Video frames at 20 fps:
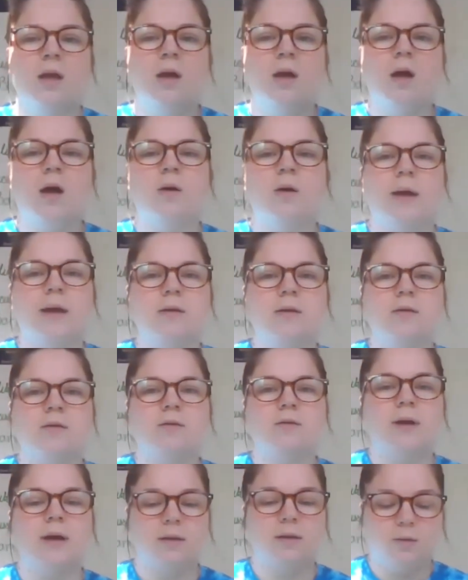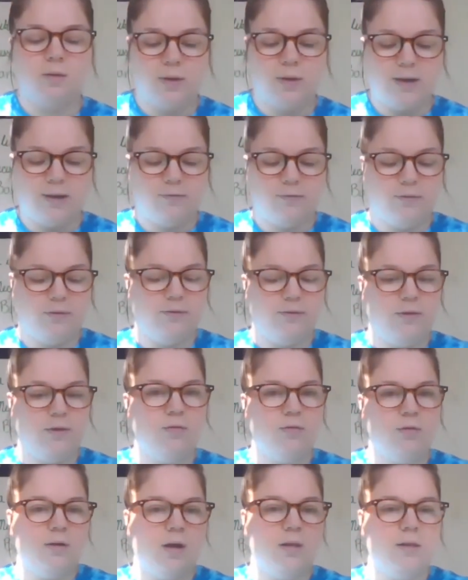Okay, so now that we have
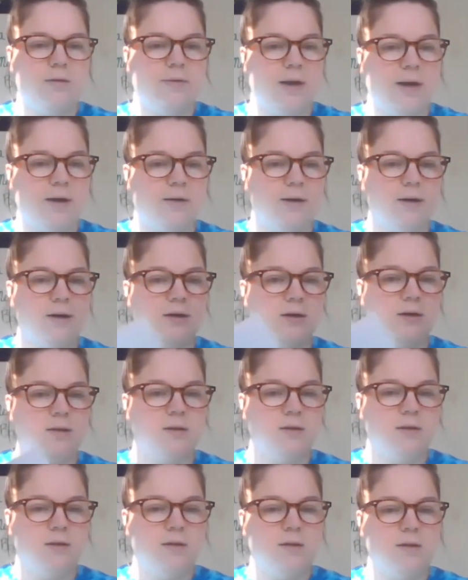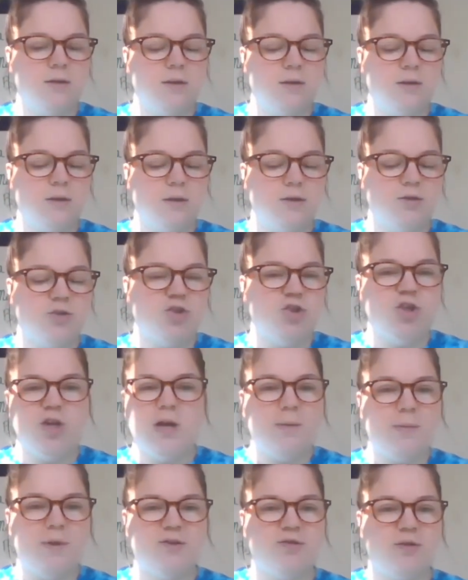reviewed all of our
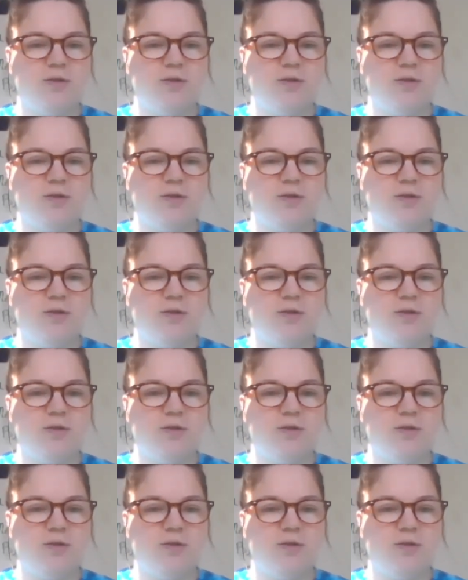geometry